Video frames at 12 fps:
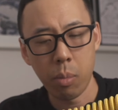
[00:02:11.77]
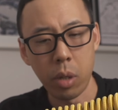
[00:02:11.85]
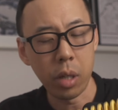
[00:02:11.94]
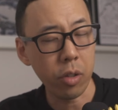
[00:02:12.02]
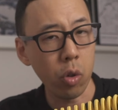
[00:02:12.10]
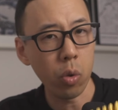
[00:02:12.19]

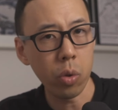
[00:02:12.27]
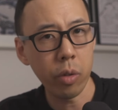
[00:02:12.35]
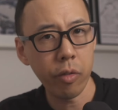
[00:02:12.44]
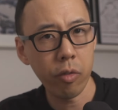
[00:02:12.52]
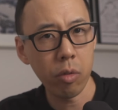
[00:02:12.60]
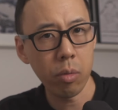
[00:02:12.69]
But in its
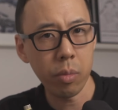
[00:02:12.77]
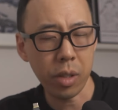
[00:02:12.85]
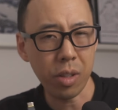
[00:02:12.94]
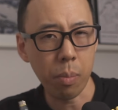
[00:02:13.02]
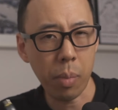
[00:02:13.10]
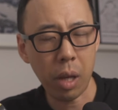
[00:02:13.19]
coiled form,
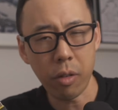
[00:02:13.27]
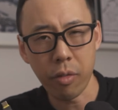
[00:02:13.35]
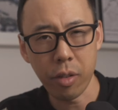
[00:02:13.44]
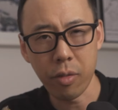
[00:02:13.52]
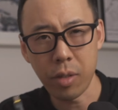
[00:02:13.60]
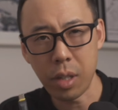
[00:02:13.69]
it's about
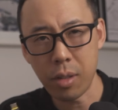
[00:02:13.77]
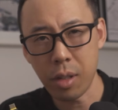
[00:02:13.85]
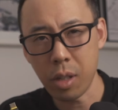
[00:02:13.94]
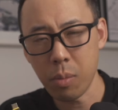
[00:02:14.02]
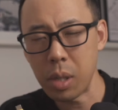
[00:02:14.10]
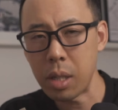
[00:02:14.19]
15
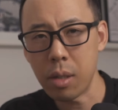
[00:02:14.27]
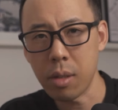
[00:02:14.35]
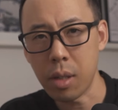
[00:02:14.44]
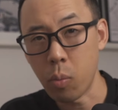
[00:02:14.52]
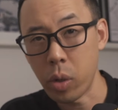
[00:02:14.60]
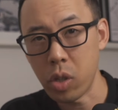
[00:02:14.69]

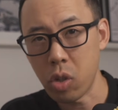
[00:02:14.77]
centimeters, and when